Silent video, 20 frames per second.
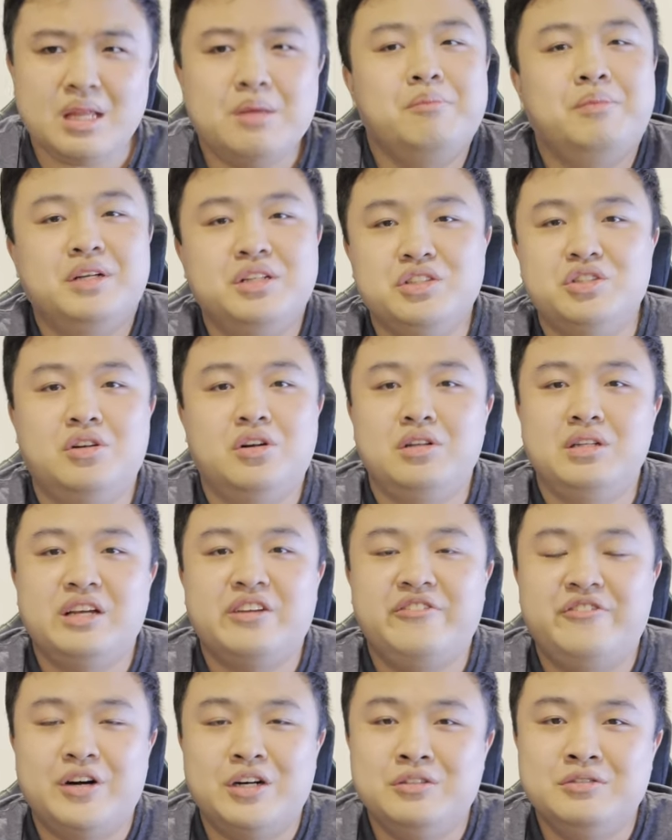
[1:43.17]
But those are all
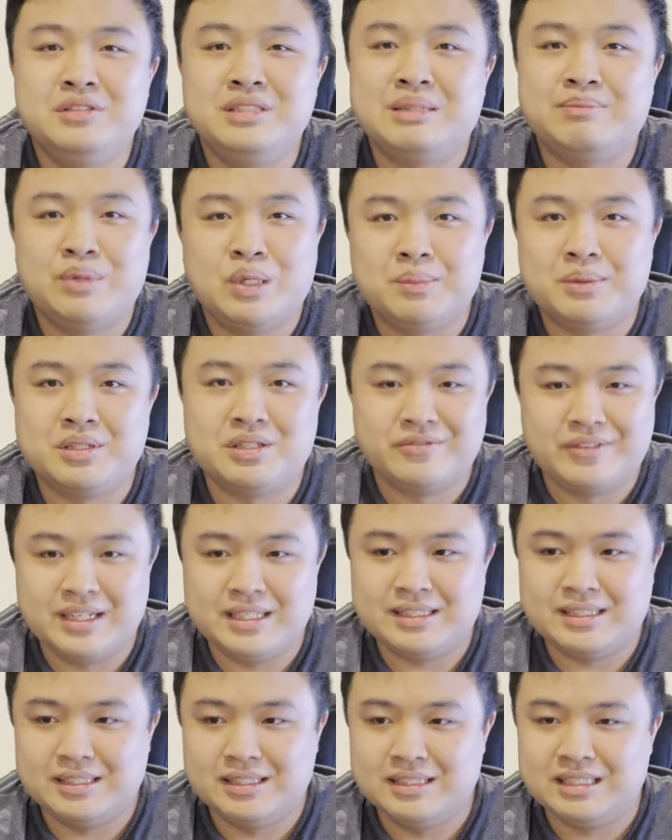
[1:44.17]
like phones and mobile
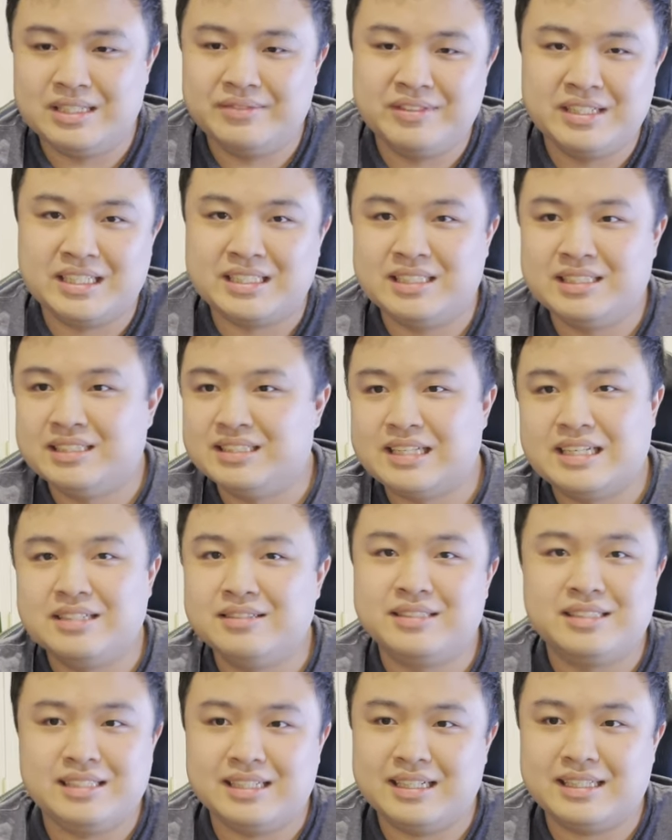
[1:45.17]
devices. Even like the
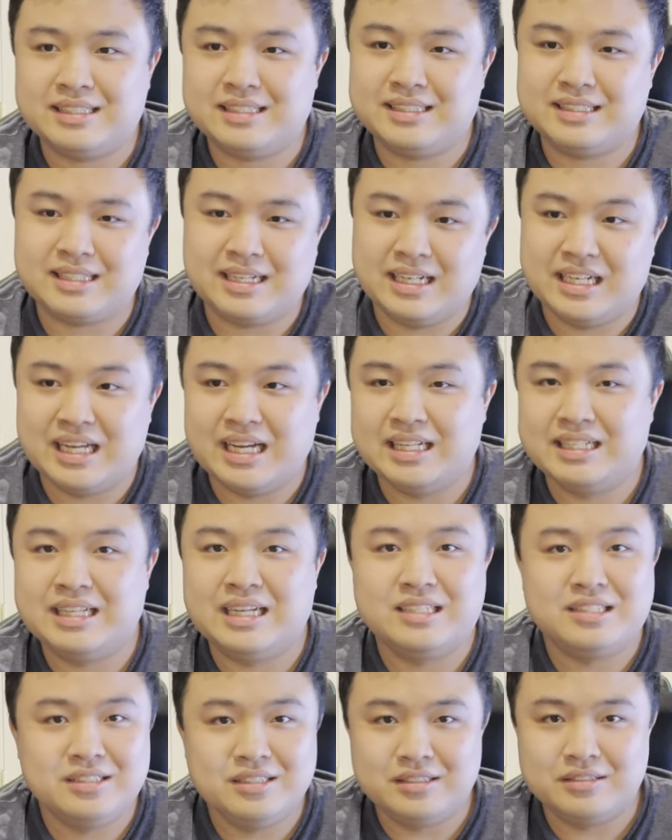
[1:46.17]
Nintendo D S kind of had
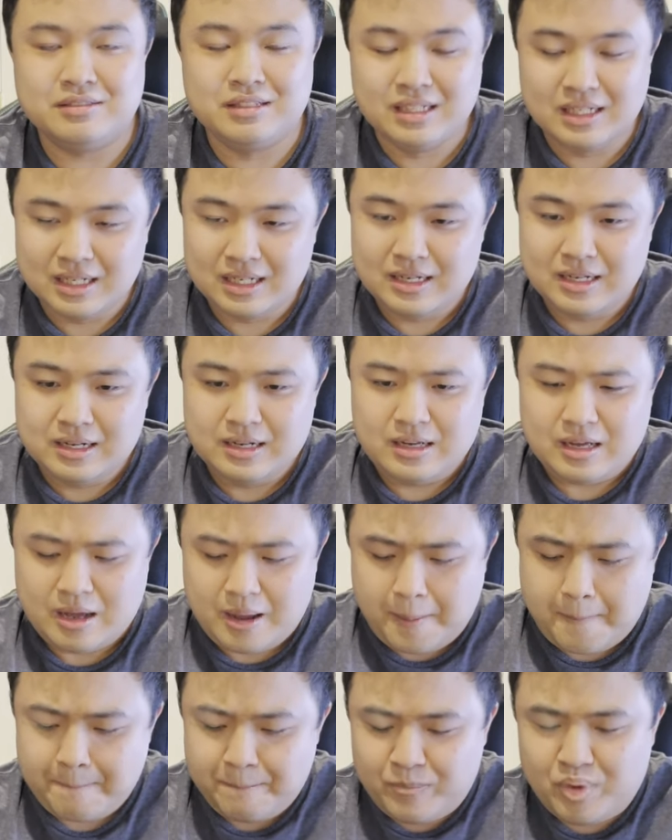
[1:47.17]
that too.
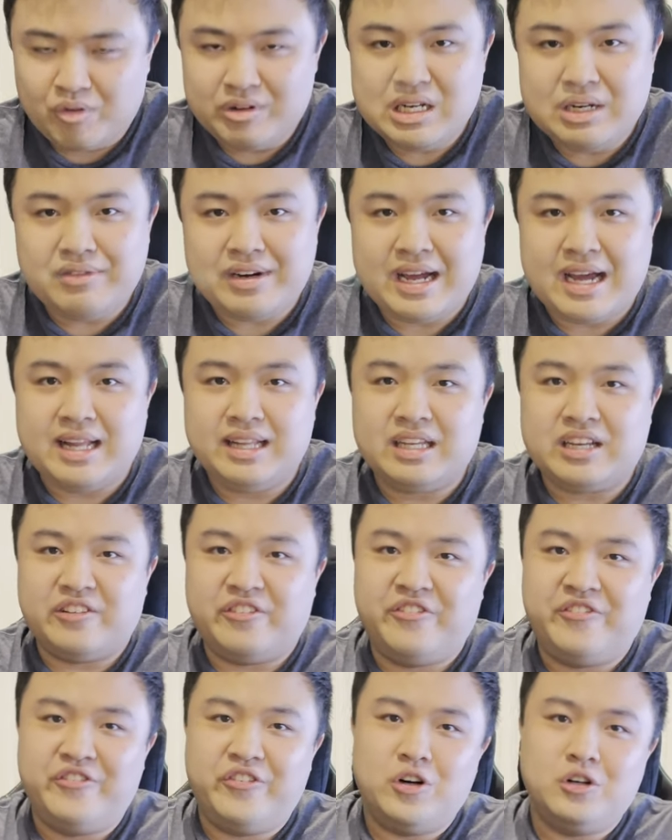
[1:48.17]
But we never had like a
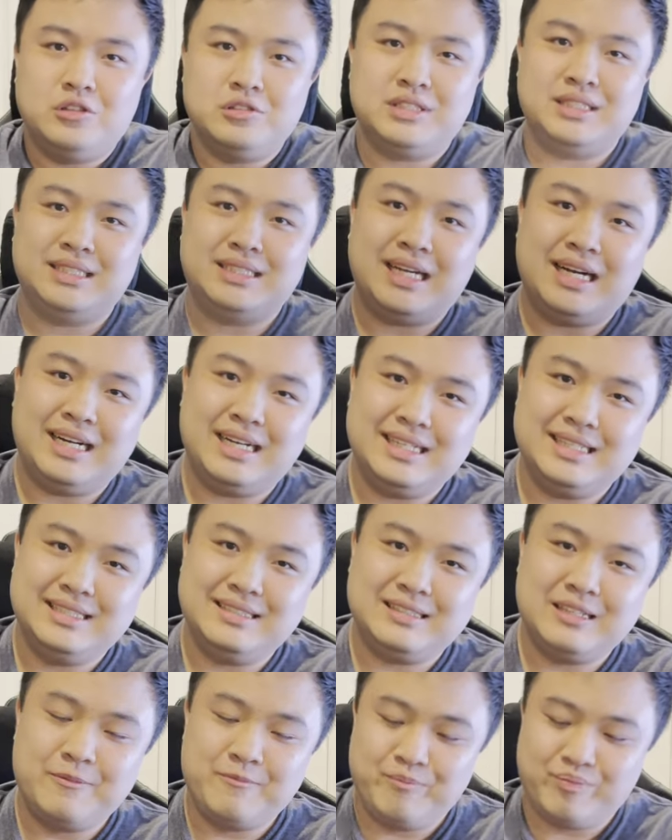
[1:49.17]
full
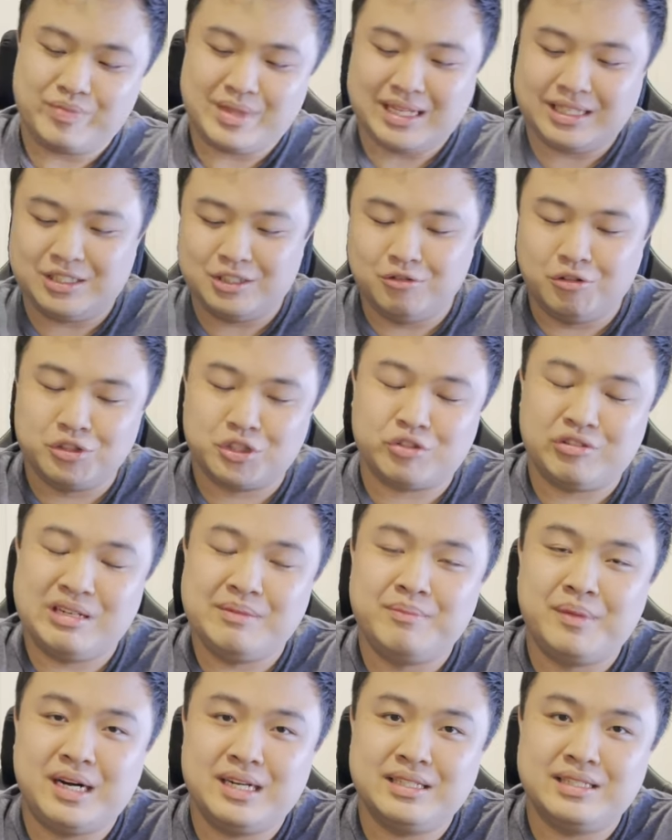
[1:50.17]
size like dual
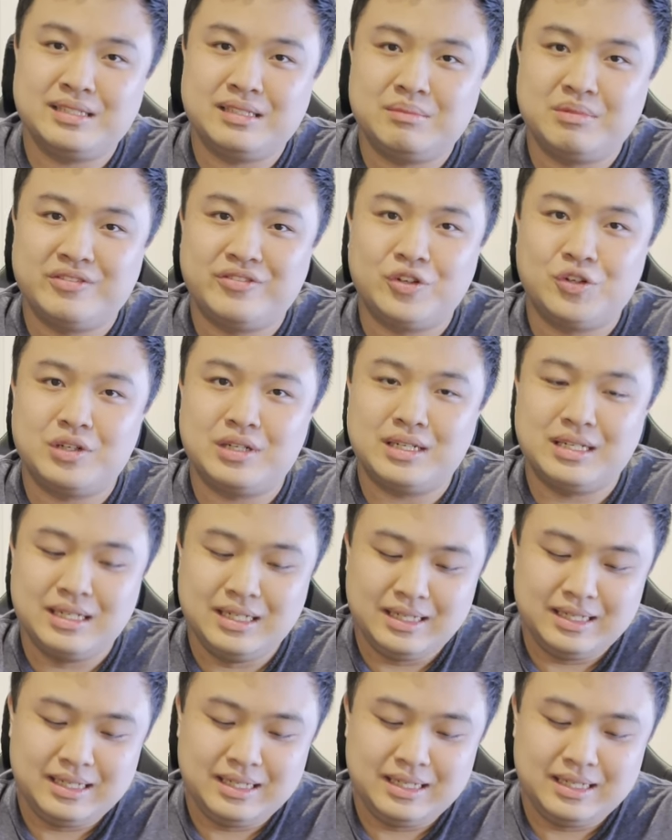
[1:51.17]
screen monitor before,